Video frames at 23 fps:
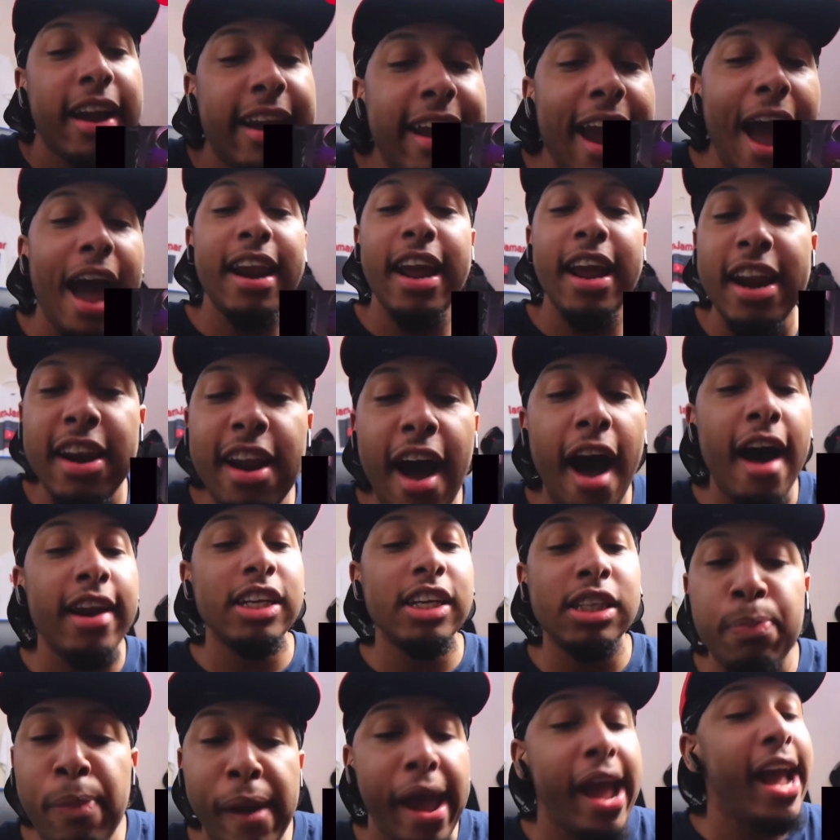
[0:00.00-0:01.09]
Counting all
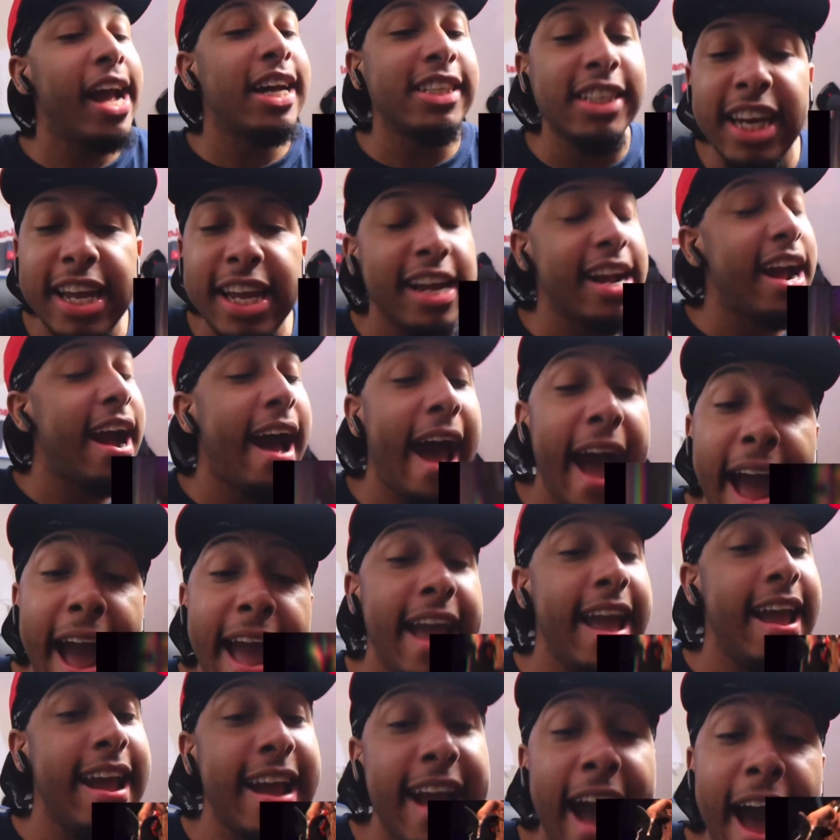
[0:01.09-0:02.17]
these bands. Nigga,
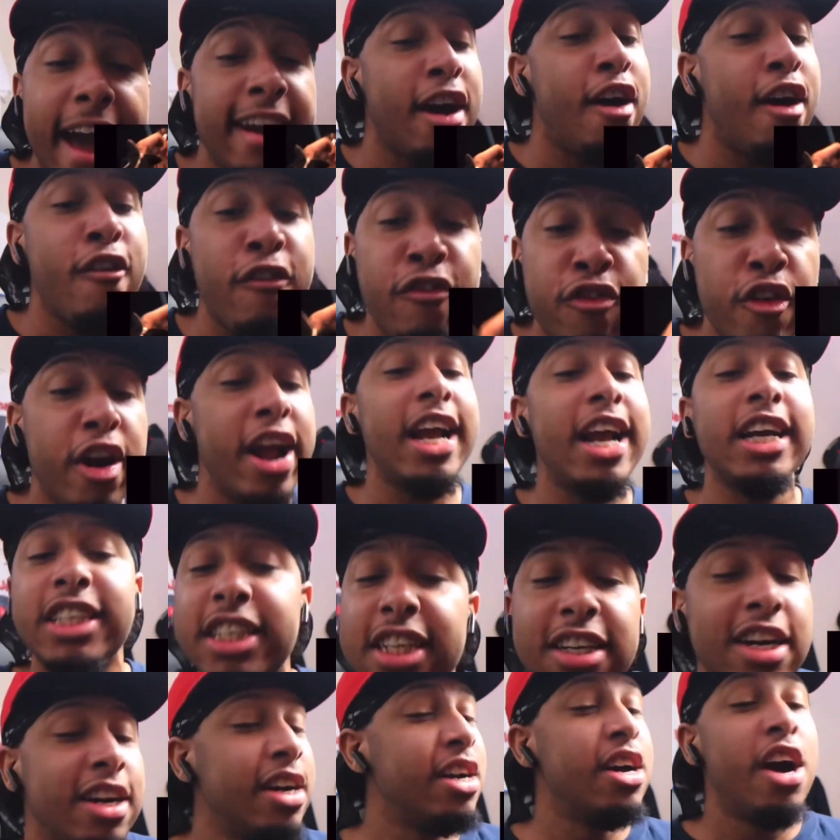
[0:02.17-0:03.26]
I ain't got no friends.
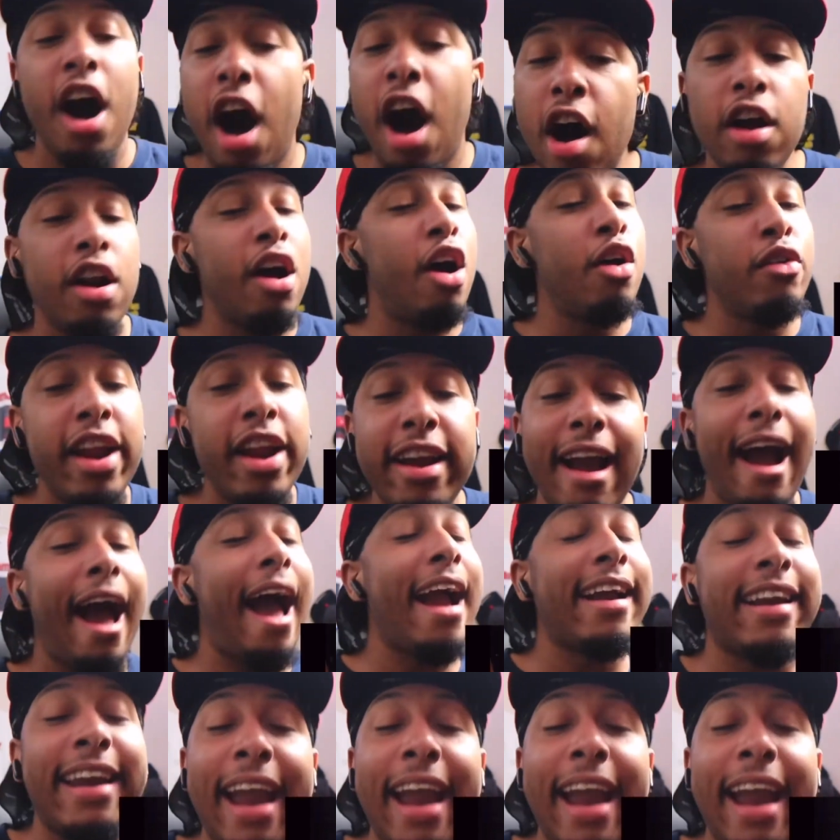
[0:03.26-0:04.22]
Hold on, nigga